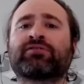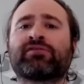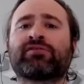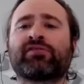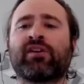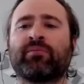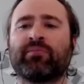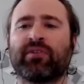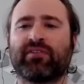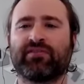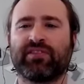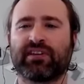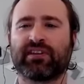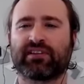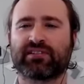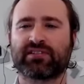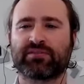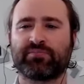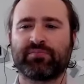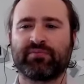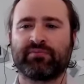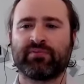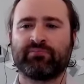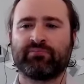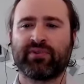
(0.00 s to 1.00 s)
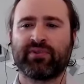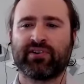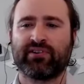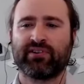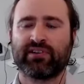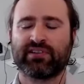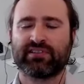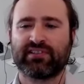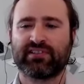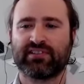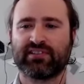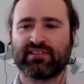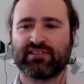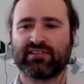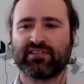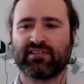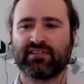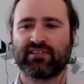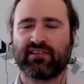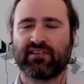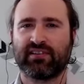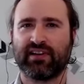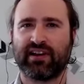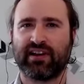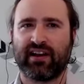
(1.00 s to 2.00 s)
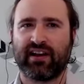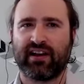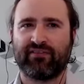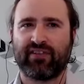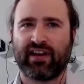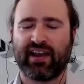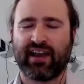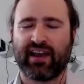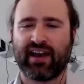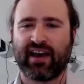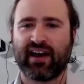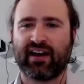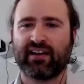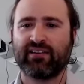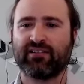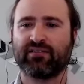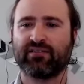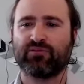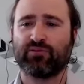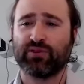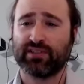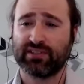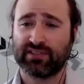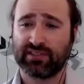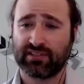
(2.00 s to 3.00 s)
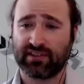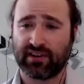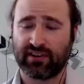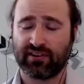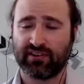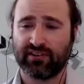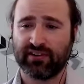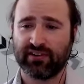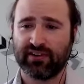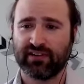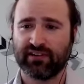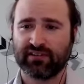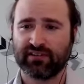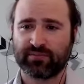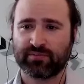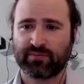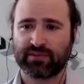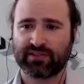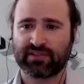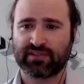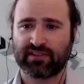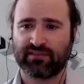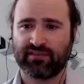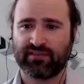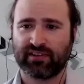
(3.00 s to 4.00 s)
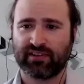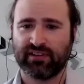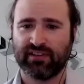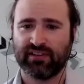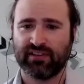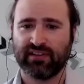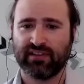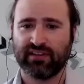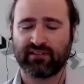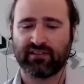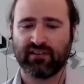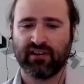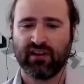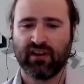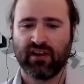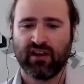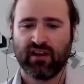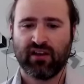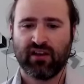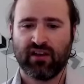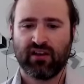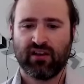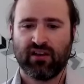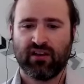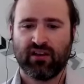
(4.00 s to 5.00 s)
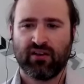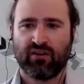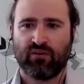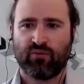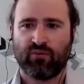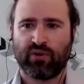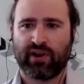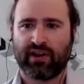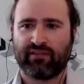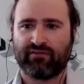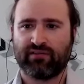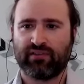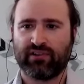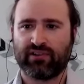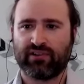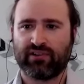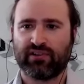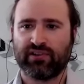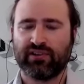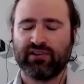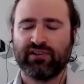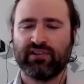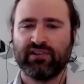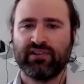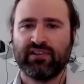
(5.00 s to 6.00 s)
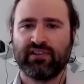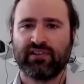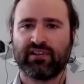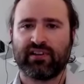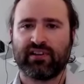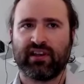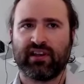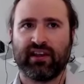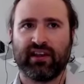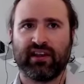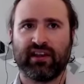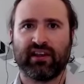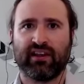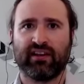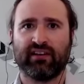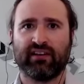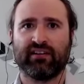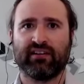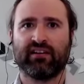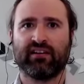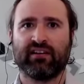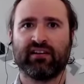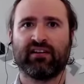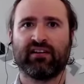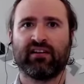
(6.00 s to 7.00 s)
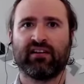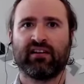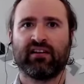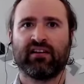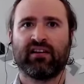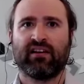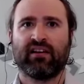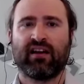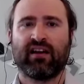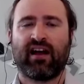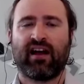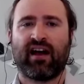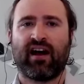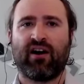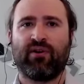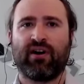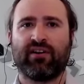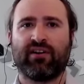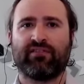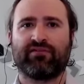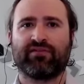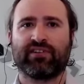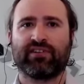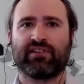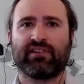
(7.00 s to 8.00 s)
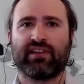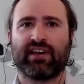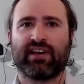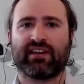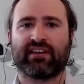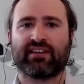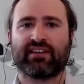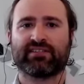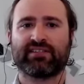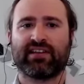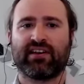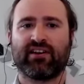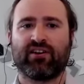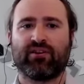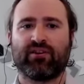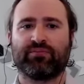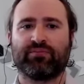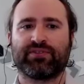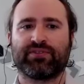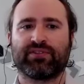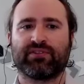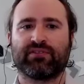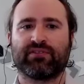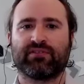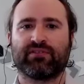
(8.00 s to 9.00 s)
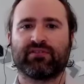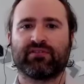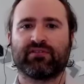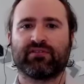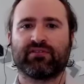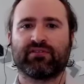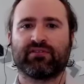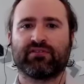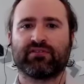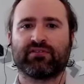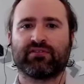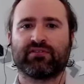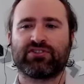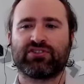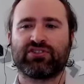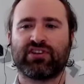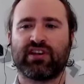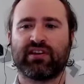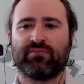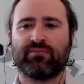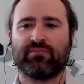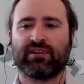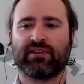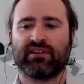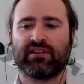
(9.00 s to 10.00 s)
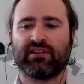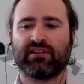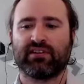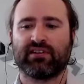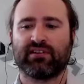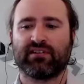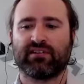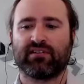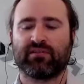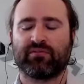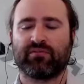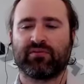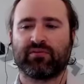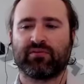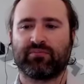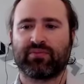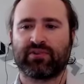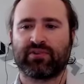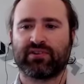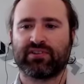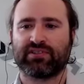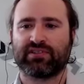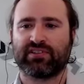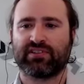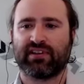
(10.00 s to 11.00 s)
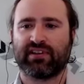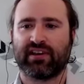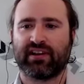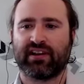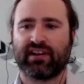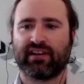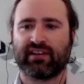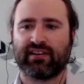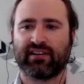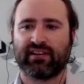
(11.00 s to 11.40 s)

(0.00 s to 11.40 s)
of the experiences that I've had with stuttering specifically, and what I've learned, and how I feel like it's helped shape me into the person that I